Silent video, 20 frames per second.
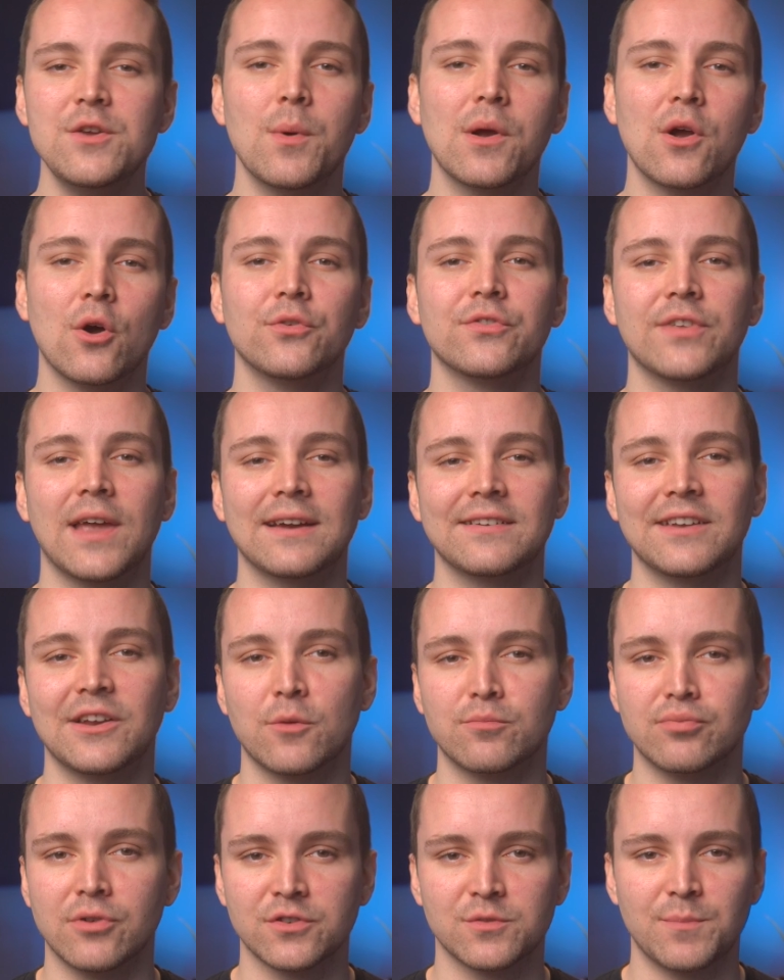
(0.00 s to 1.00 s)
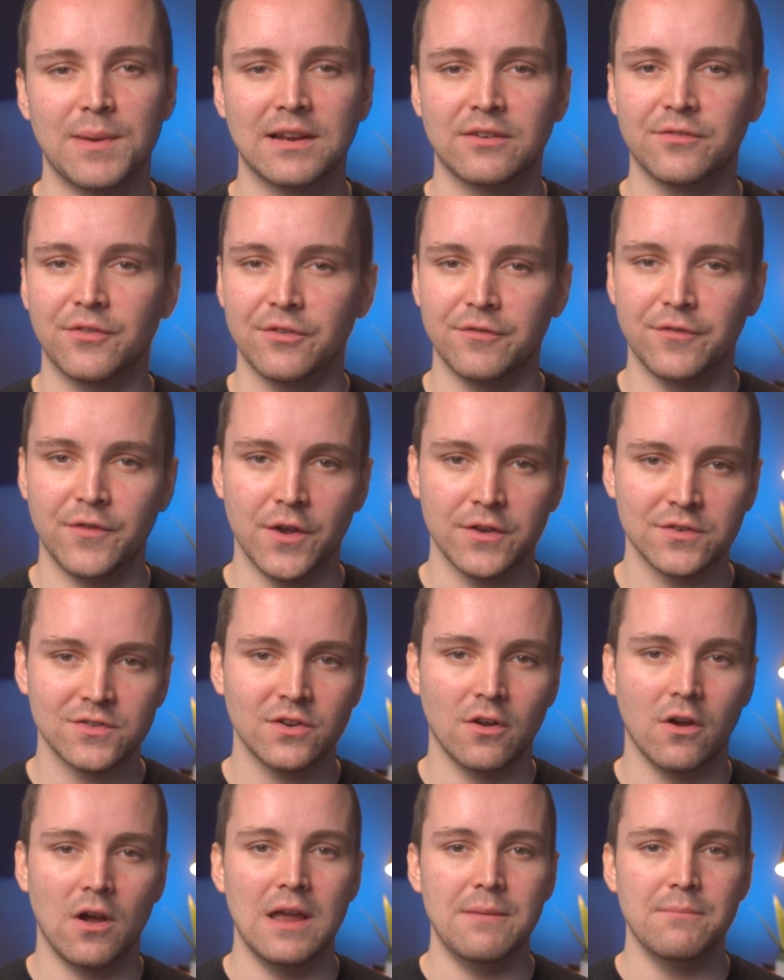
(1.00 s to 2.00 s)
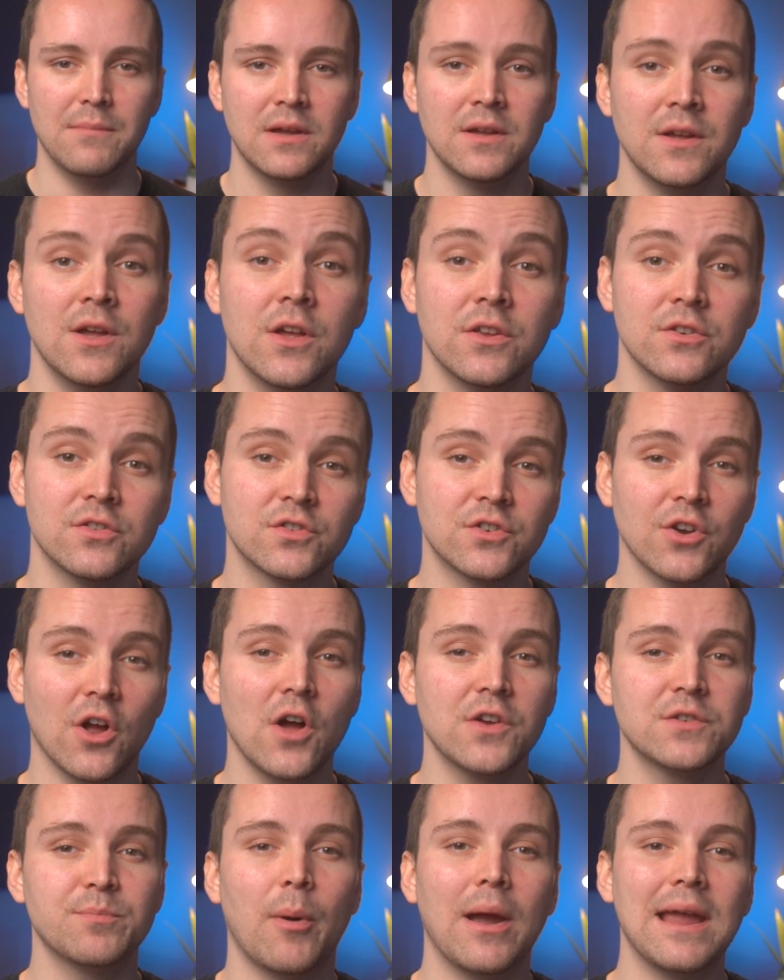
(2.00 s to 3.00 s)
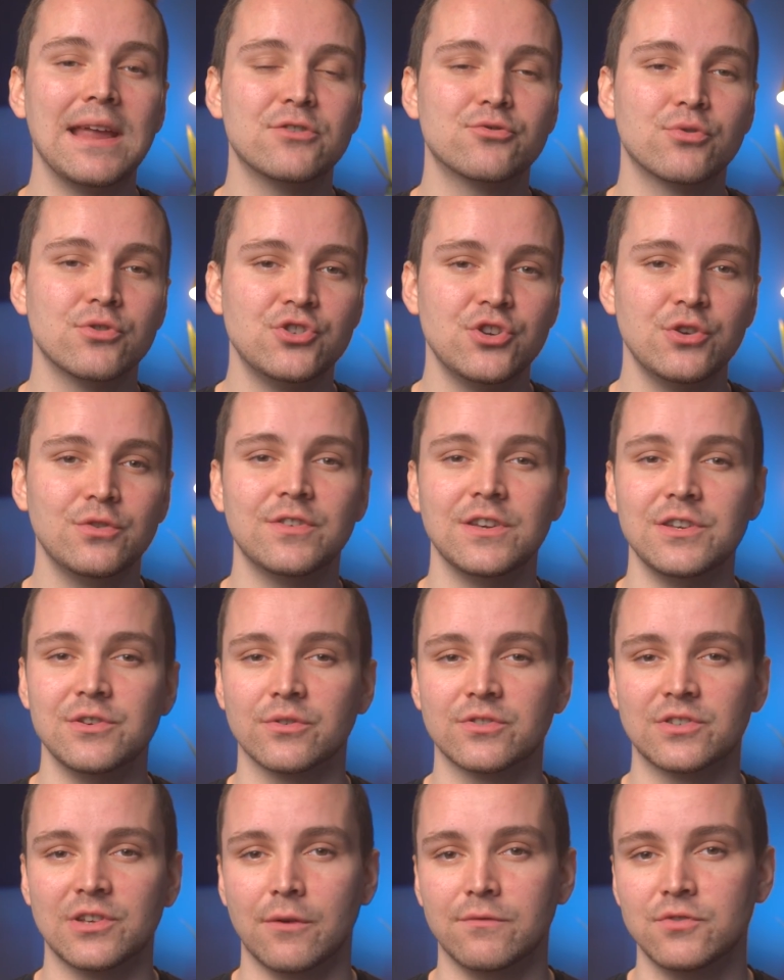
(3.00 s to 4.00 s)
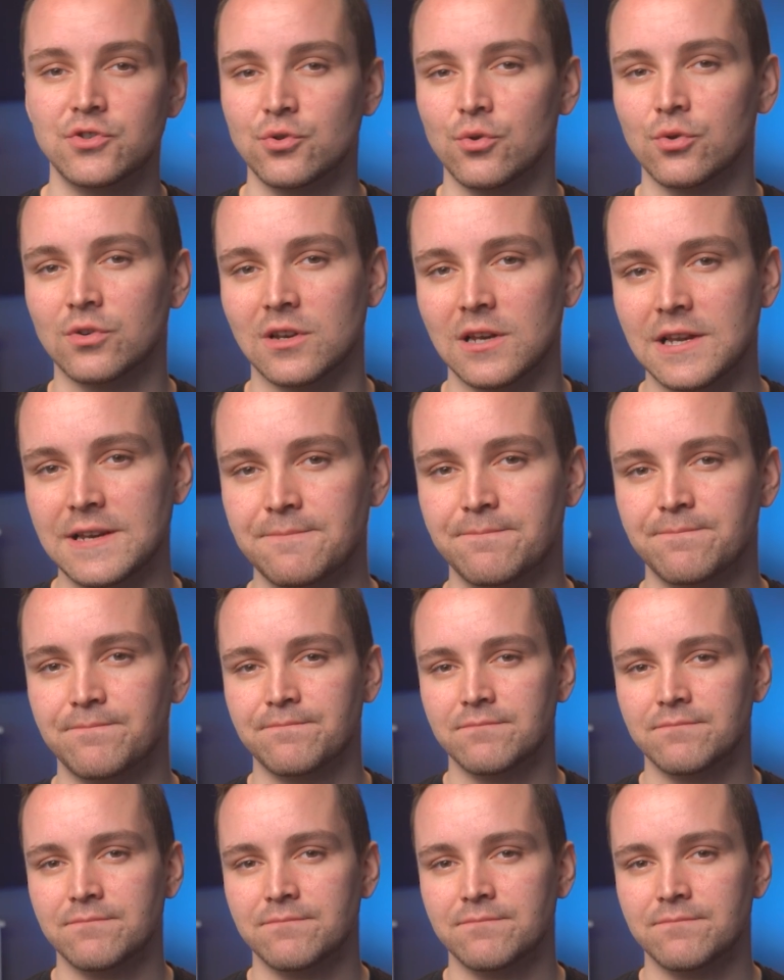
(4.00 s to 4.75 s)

you are contacting a prospect for the first time, start by introducing yourself shortly.